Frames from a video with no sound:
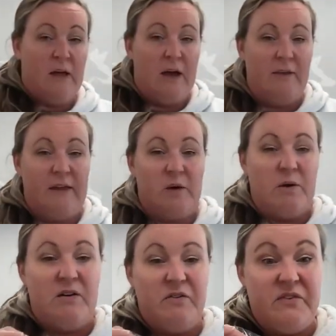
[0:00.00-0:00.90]
and they're
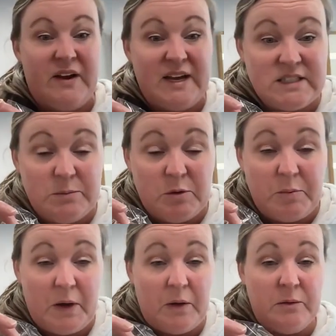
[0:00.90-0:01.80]
quite a flexible
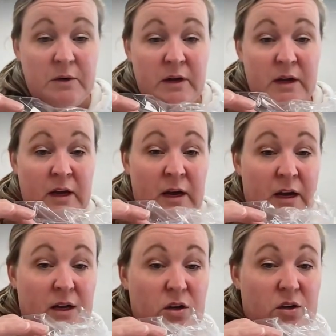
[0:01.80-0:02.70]
bone,
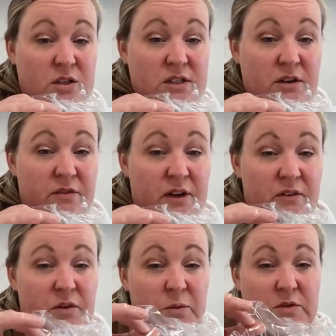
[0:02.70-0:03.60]
and you could stuff that
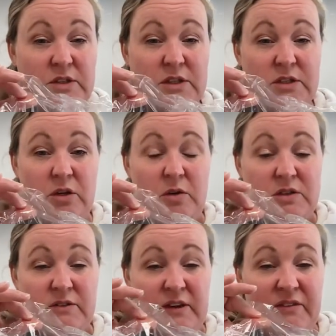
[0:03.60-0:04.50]
if you wanted to.
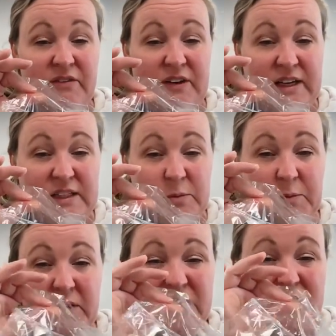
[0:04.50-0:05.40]
It's a very flexible
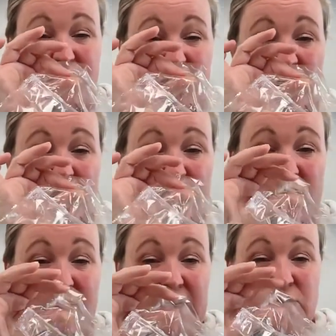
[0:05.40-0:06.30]
bone. There's not a lot
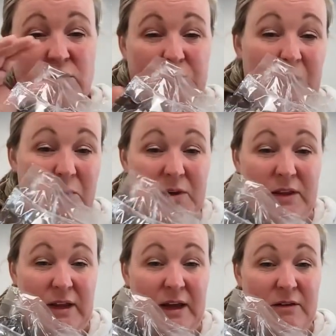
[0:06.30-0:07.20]
of actual bone in
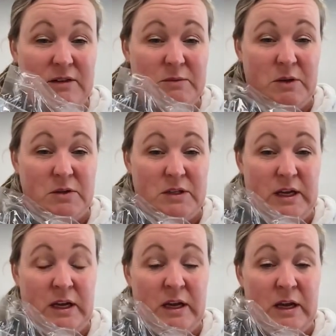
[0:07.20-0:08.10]
there. It's
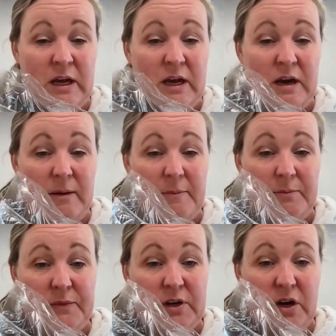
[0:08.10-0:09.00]
mostly
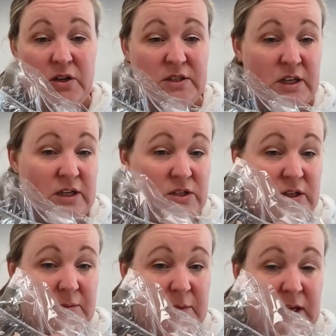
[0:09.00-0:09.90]
cartilage
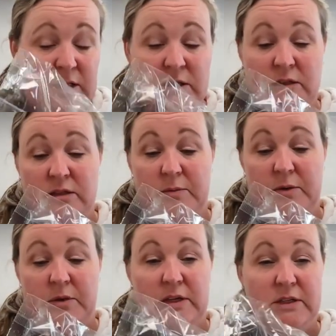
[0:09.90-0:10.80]
and meat, to be
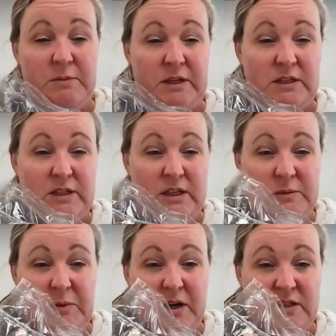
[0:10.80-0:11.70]
honest, because these
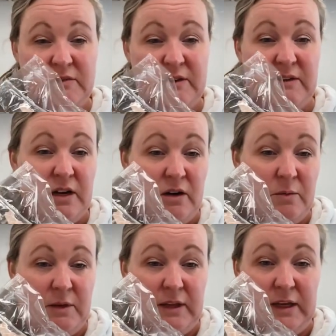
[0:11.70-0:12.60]
birds are very young
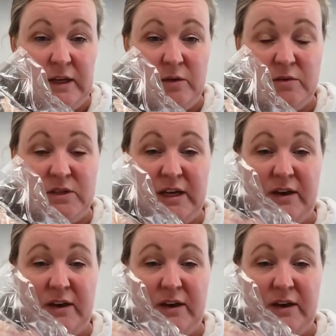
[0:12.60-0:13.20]
when they're killed. So